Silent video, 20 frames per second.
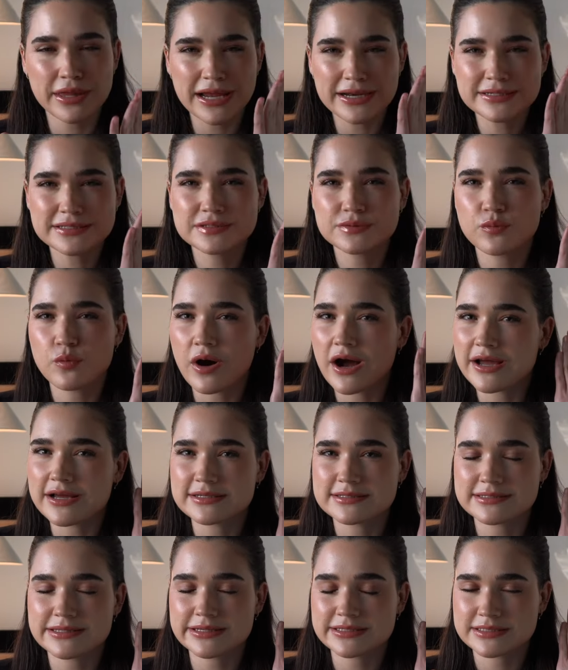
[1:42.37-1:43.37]
That is why I
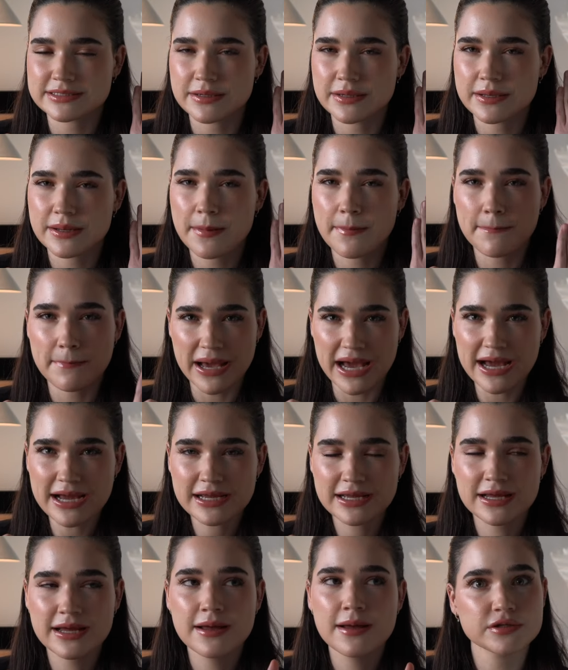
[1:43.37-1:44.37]
slicked it
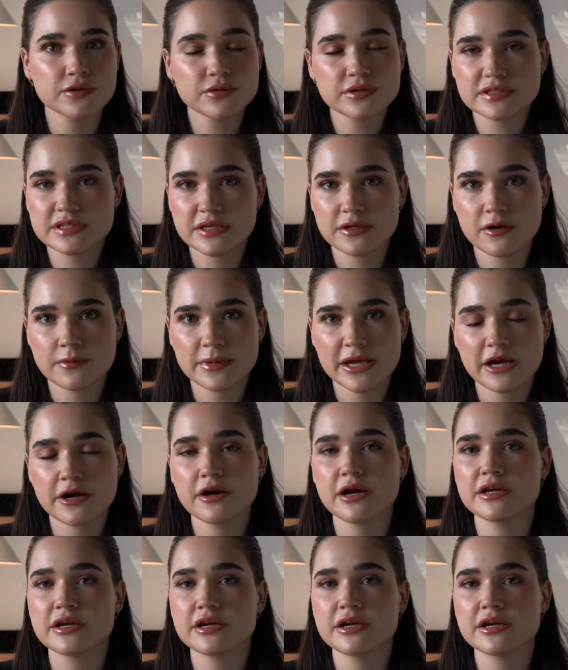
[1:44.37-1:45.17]
back. I don't use heat on my hair.